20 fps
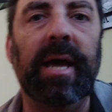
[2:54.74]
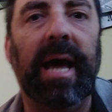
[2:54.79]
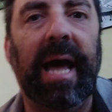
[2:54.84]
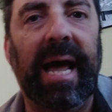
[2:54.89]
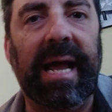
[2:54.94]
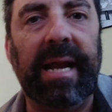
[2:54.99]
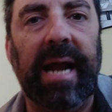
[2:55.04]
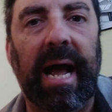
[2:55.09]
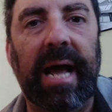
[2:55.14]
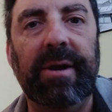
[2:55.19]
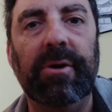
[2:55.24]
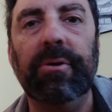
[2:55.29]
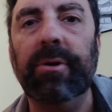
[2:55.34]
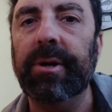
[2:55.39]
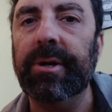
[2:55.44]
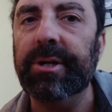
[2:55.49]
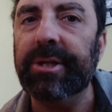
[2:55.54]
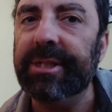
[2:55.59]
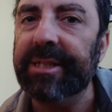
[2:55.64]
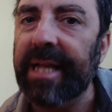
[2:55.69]
And I don't
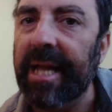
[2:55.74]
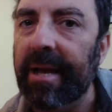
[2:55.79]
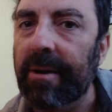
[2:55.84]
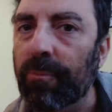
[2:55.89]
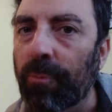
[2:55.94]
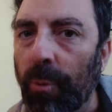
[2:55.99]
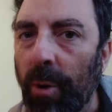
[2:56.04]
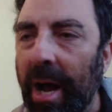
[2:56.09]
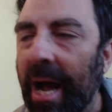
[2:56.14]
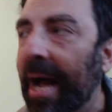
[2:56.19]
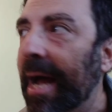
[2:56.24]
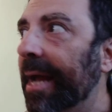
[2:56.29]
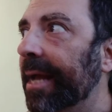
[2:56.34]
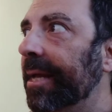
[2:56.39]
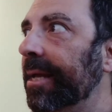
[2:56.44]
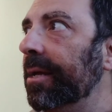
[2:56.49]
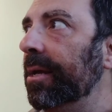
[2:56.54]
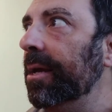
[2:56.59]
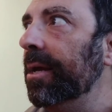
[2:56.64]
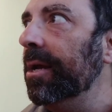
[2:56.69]
understand why
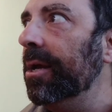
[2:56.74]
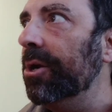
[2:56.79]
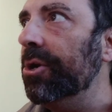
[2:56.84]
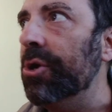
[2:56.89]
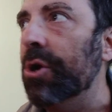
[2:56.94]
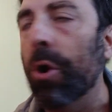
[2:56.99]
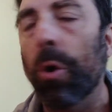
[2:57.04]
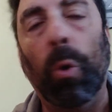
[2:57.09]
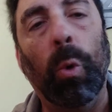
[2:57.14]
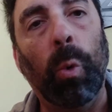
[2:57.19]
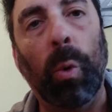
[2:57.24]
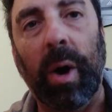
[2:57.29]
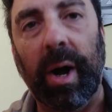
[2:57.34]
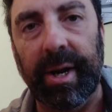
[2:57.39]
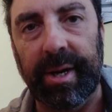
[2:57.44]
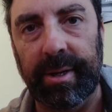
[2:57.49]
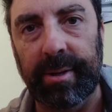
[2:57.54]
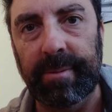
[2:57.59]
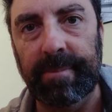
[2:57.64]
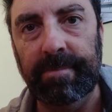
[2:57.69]
no
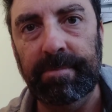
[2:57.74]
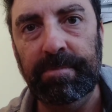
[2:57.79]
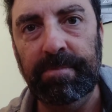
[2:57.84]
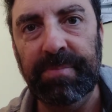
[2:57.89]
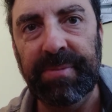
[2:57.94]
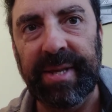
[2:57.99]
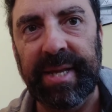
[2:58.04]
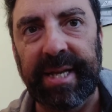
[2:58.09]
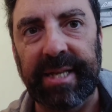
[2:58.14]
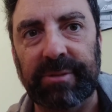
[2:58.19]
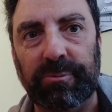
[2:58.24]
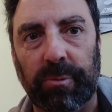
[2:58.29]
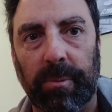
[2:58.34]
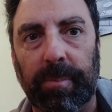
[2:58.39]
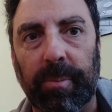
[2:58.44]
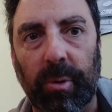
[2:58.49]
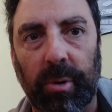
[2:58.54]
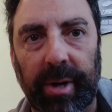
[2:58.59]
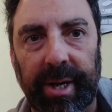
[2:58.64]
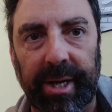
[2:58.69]
one is
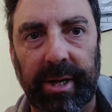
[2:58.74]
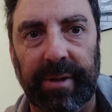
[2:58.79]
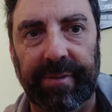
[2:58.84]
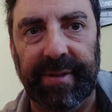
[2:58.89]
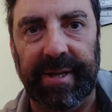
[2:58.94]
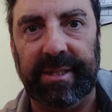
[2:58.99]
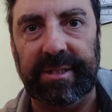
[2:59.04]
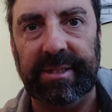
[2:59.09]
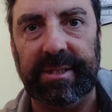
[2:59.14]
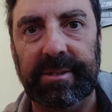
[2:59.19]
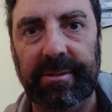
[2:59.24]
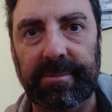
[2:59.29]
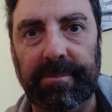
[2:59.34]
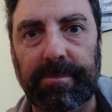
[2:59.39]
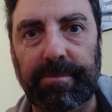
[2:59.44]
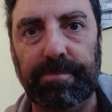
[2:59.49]
reporting on this.